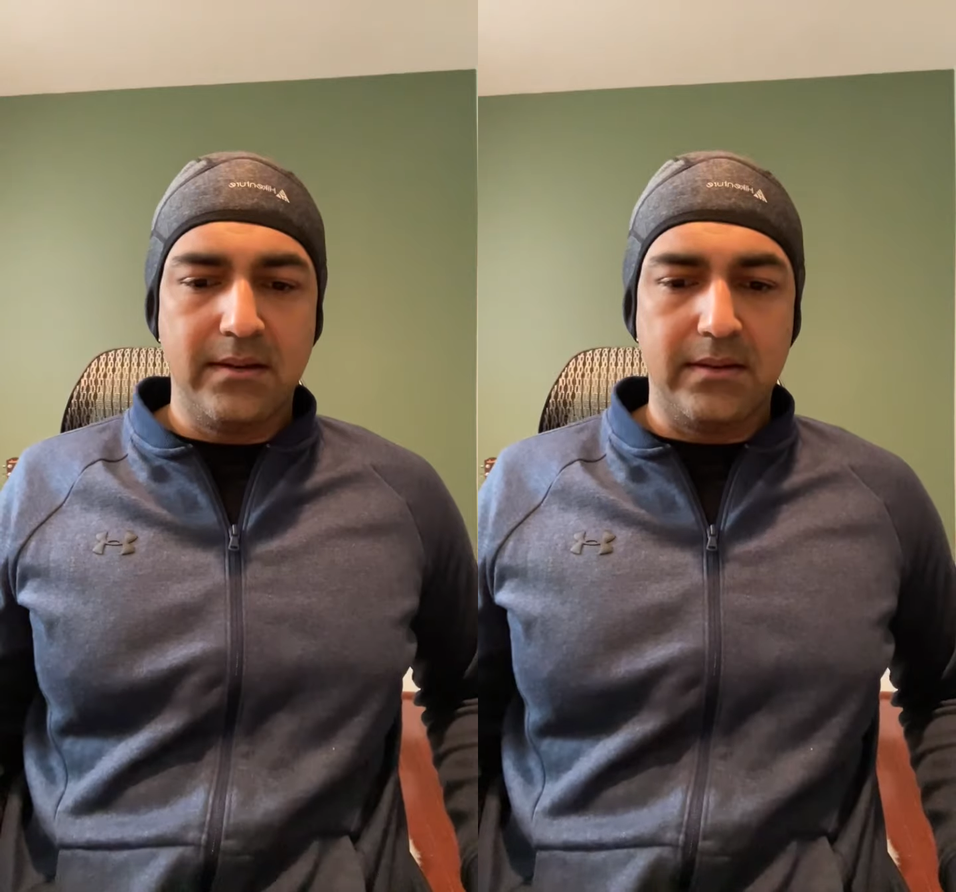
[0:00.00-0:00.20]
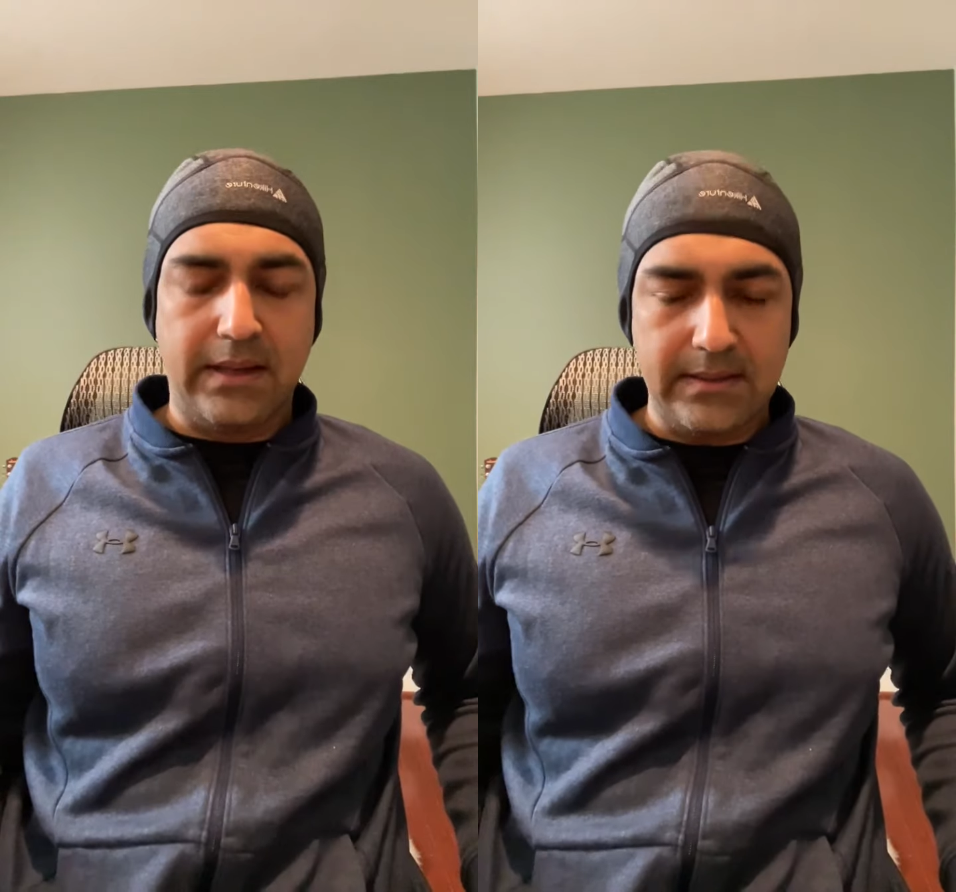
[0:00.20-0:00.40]

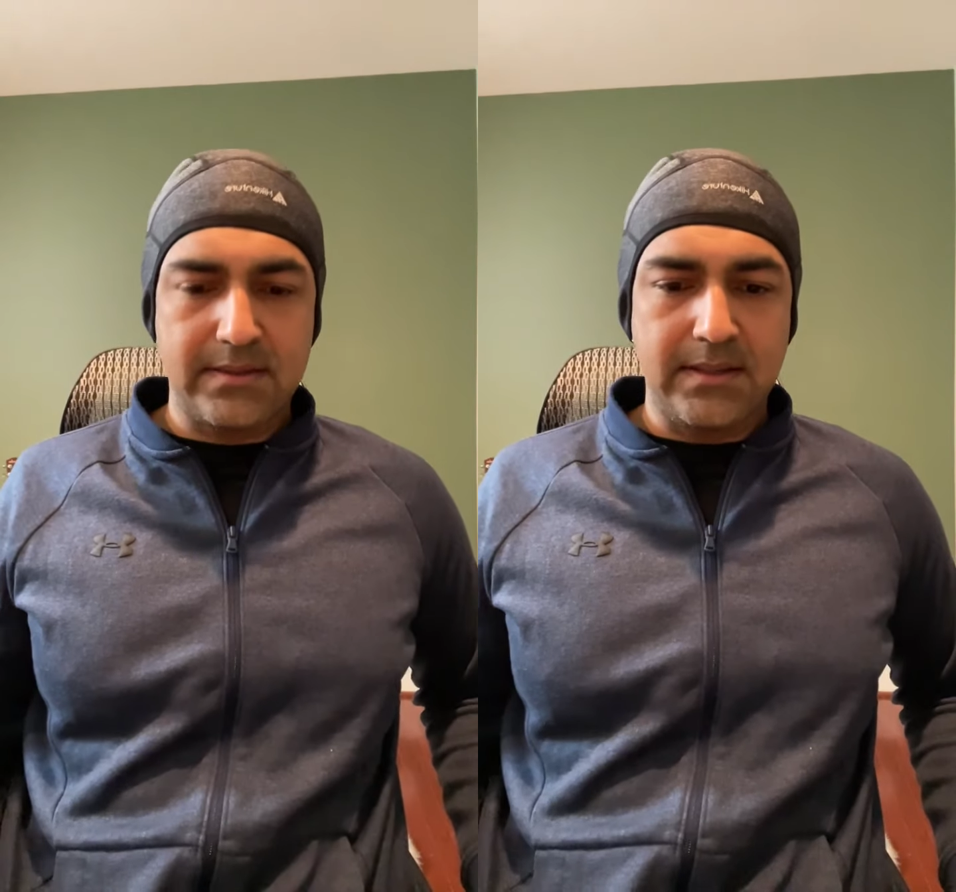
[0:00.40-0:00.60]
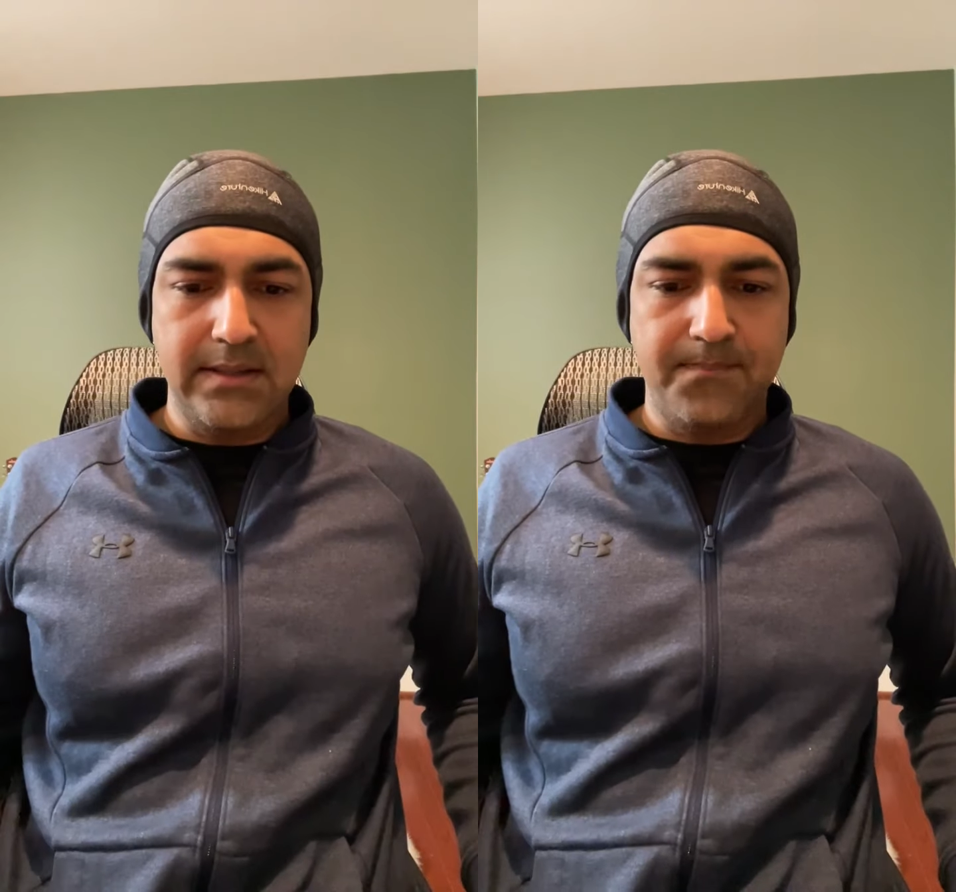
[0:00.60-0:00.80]

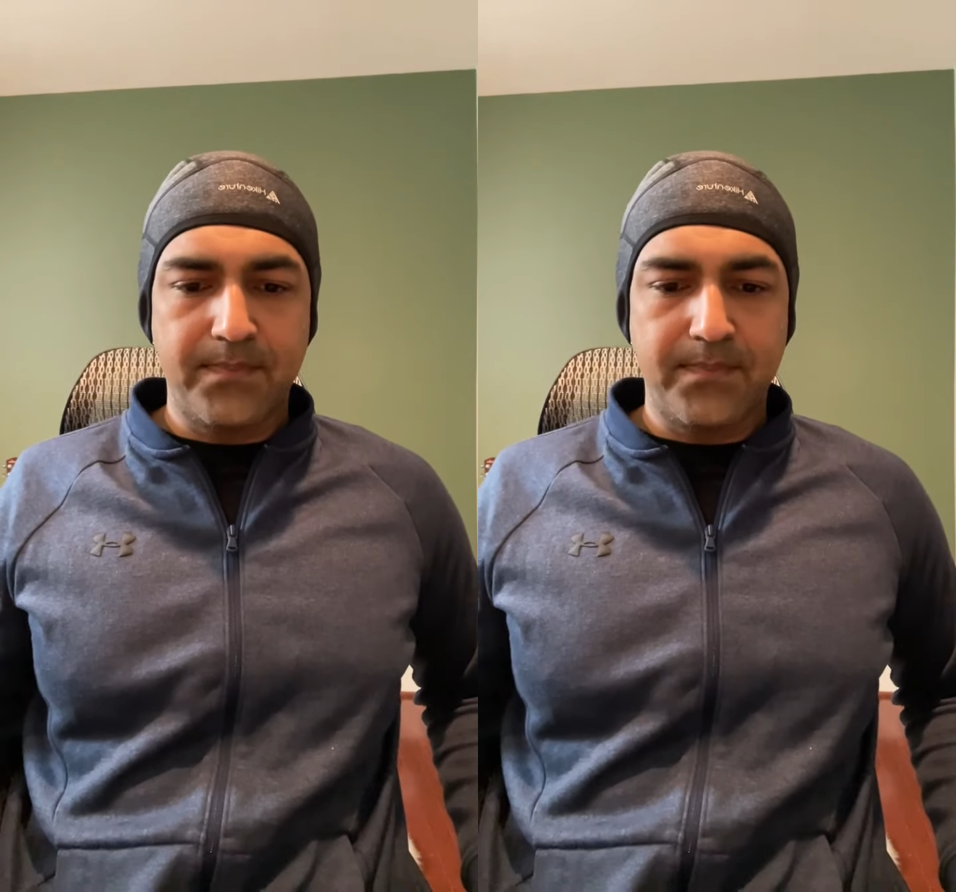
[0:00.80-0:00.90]
yesterday,